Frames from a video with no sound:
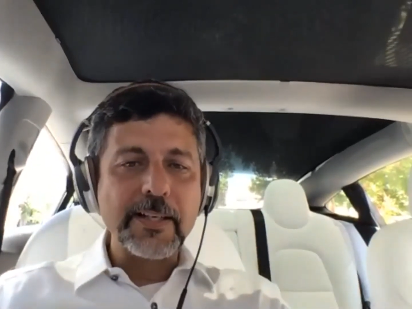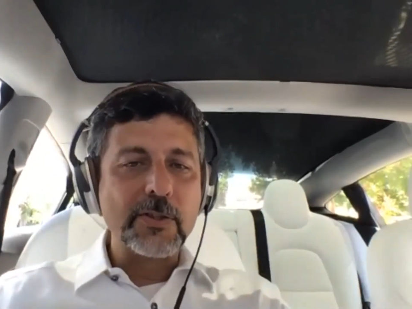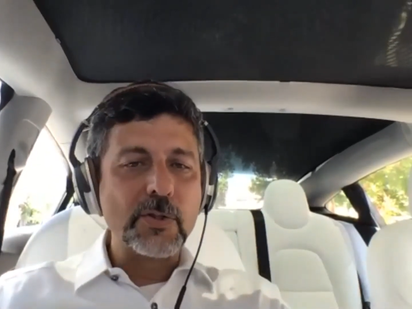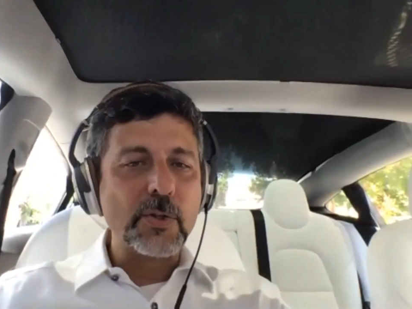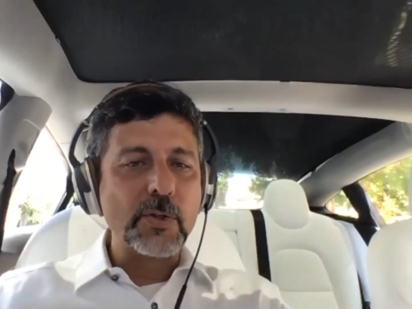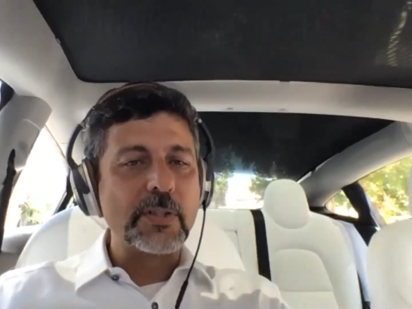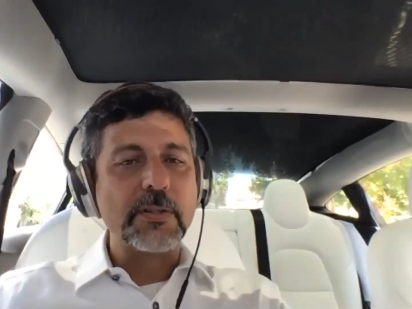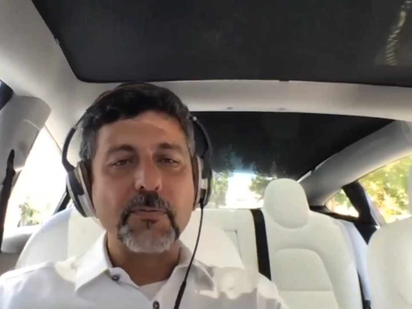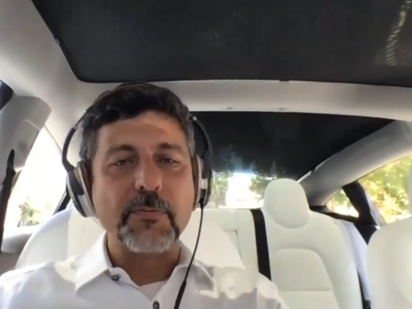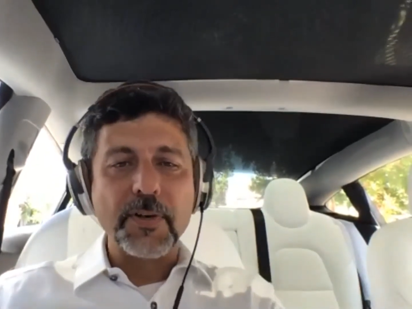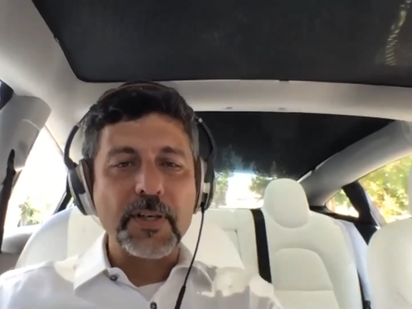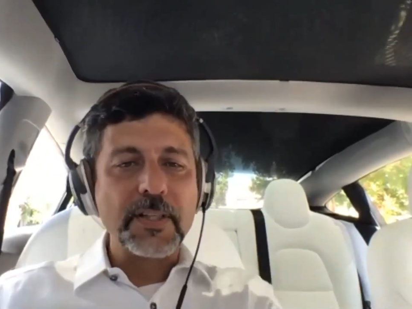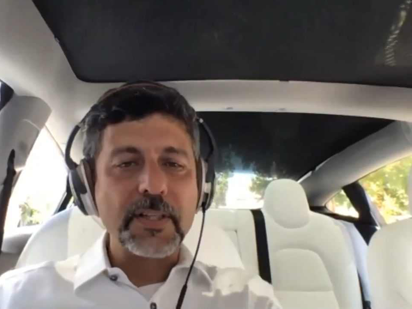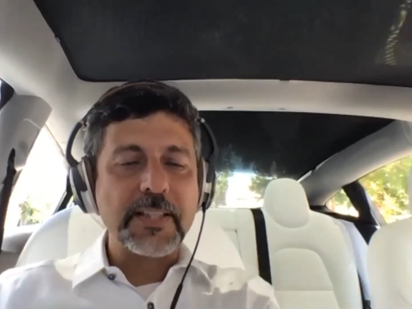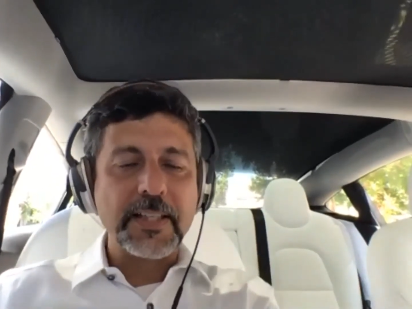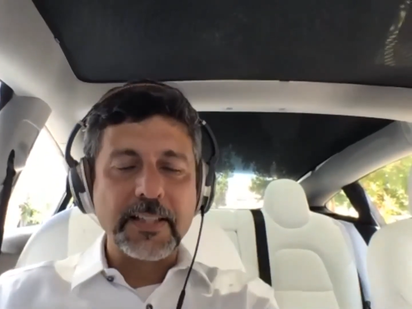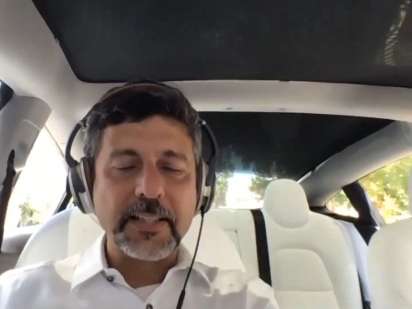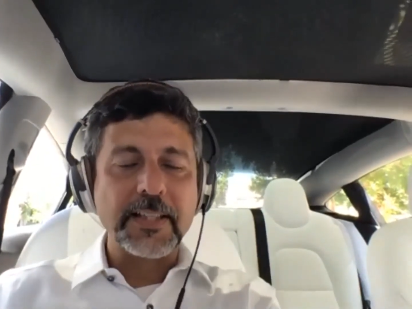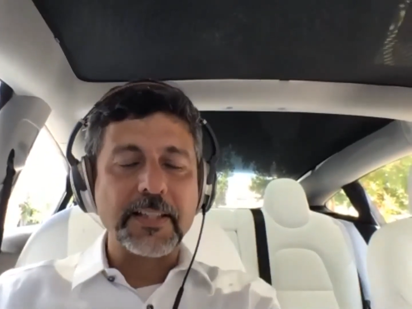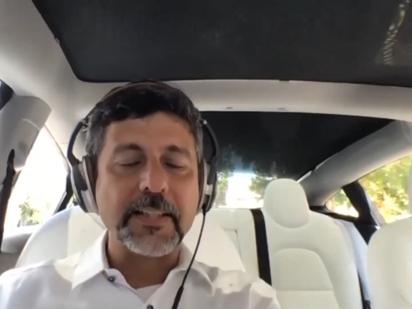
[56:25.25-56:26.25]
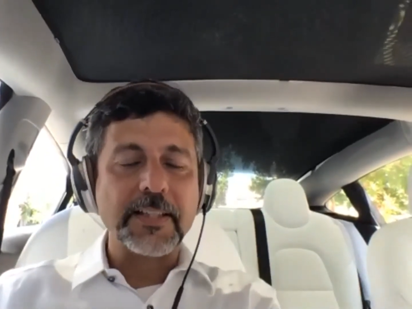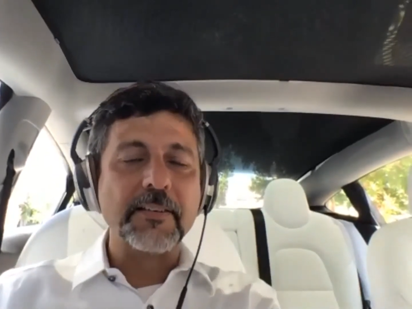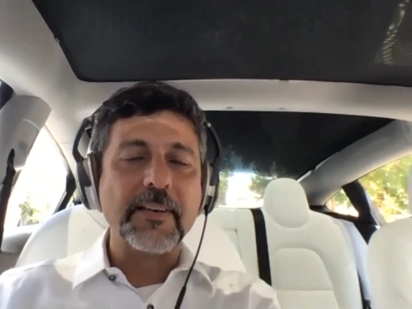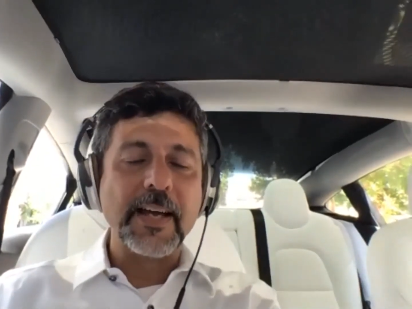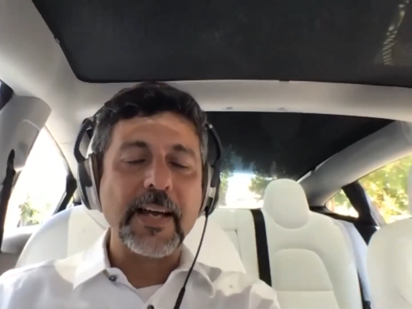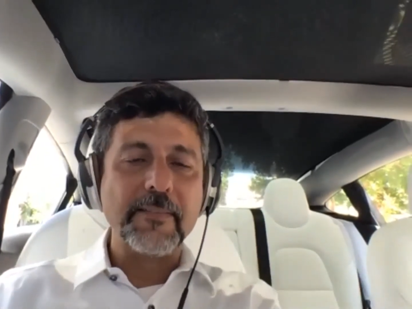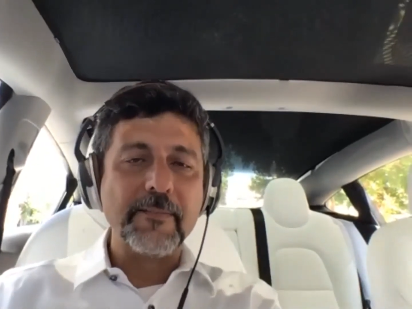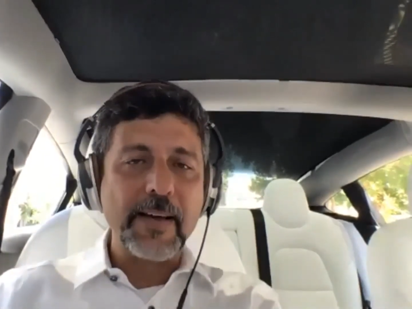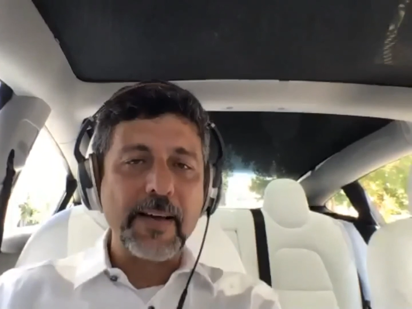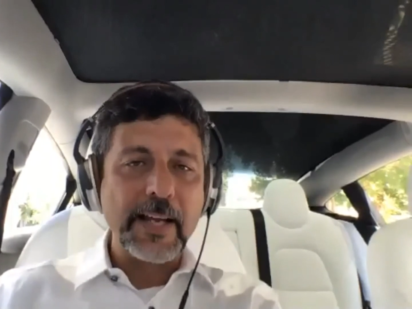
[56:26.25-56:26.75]
so it's the first thing that they
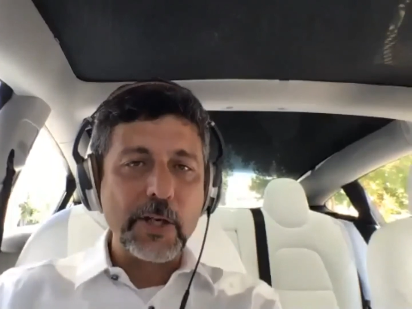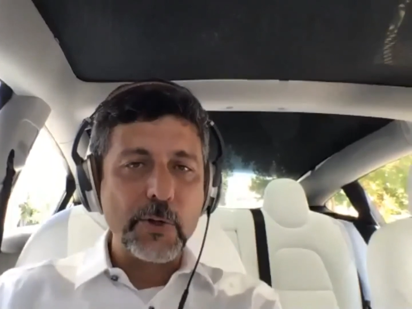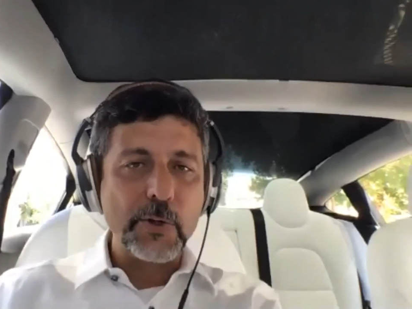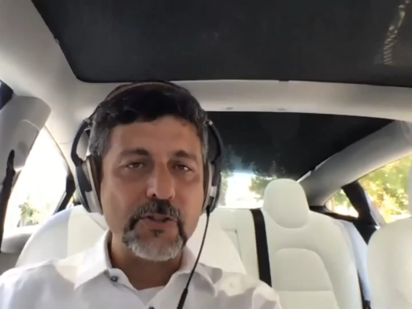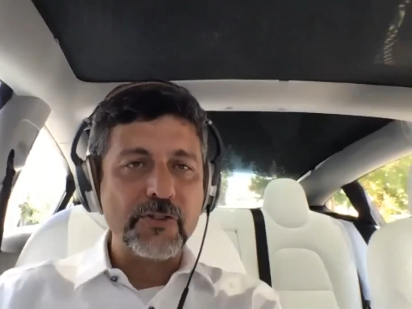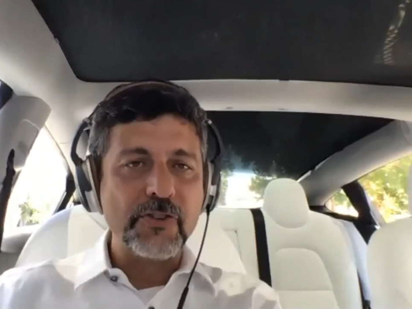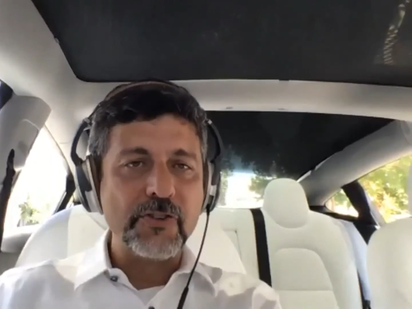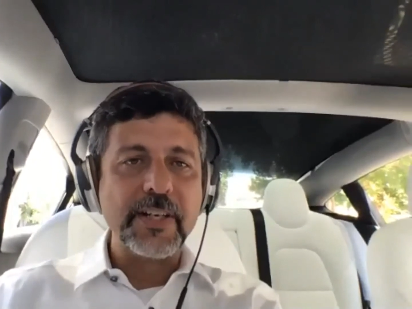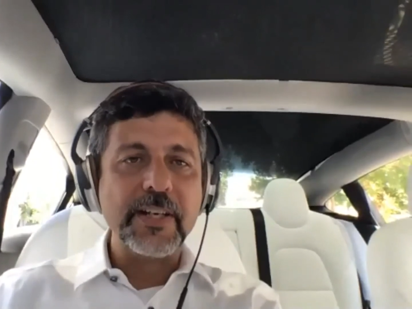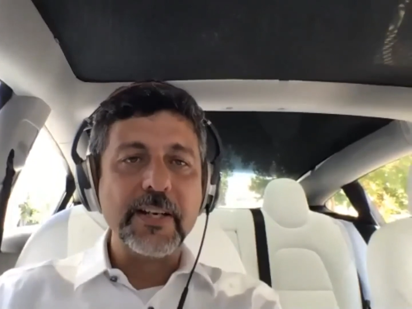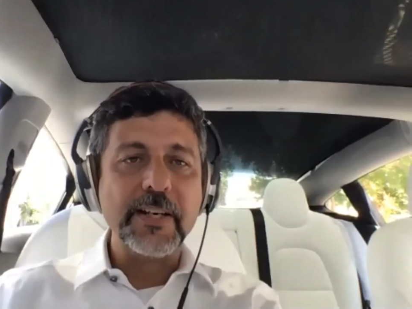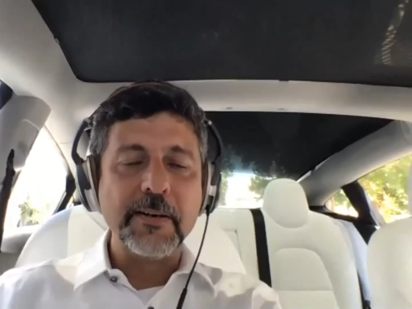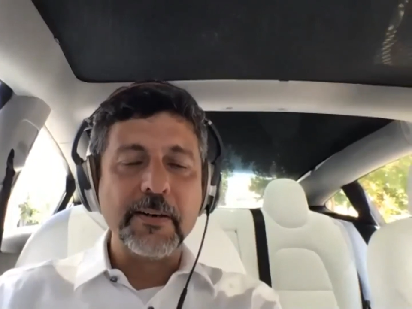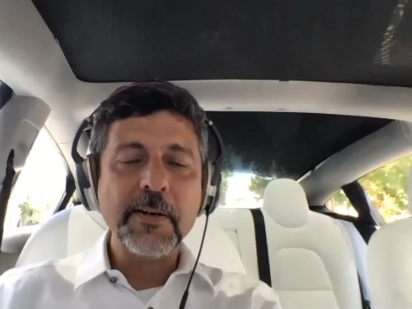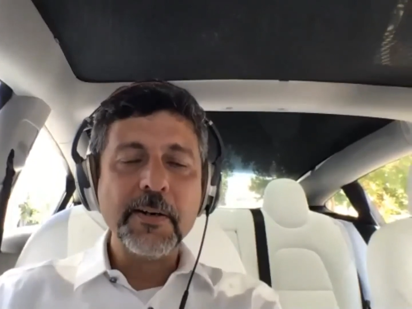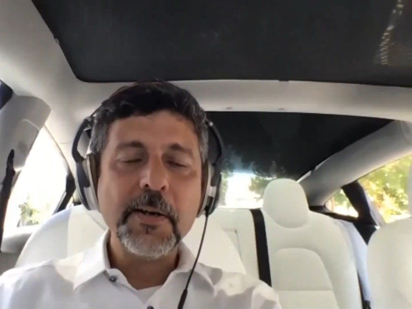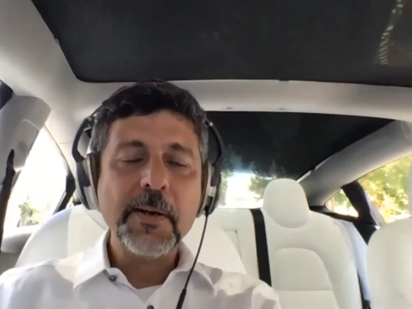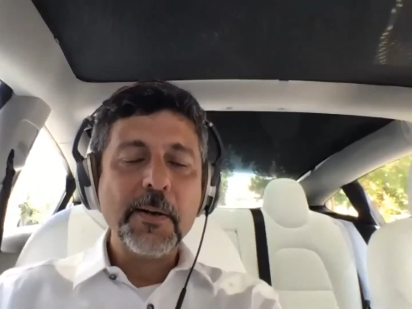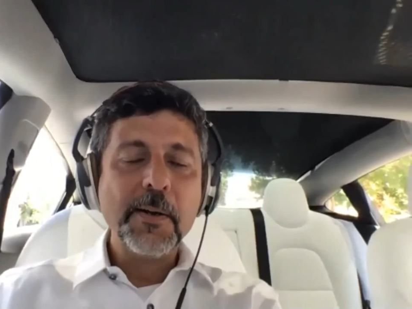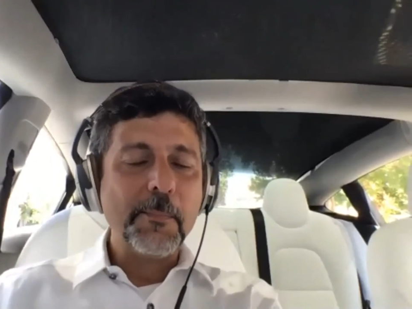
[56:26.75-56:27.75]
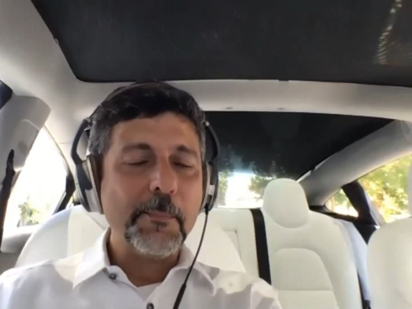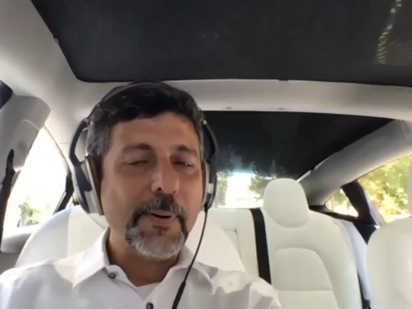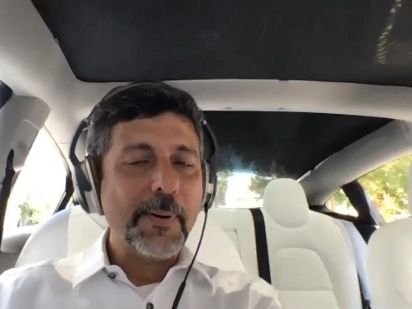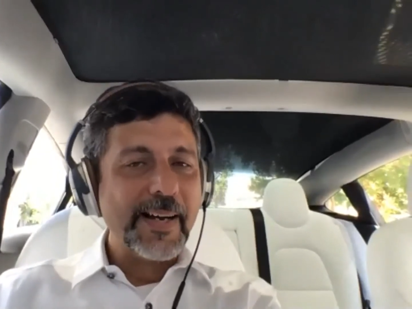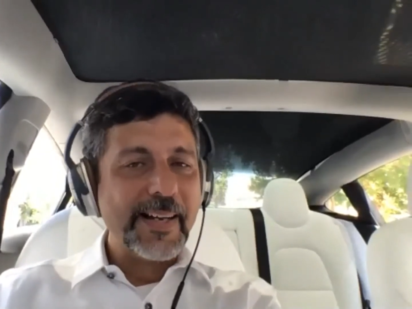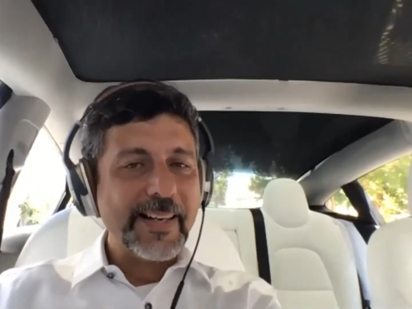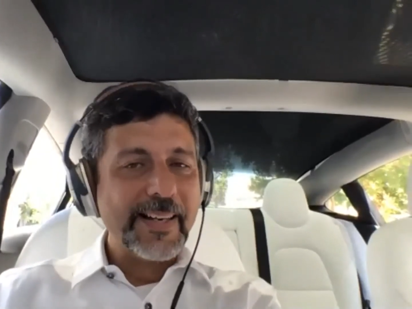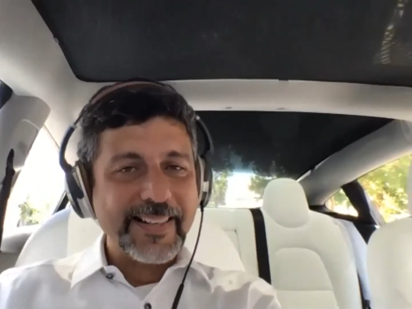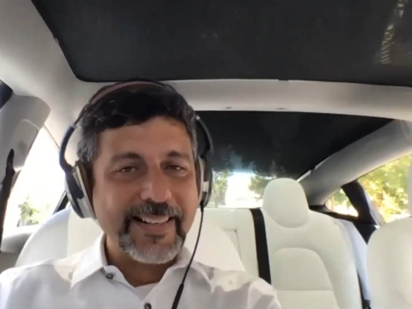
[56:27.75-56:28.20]
try and value engineer. But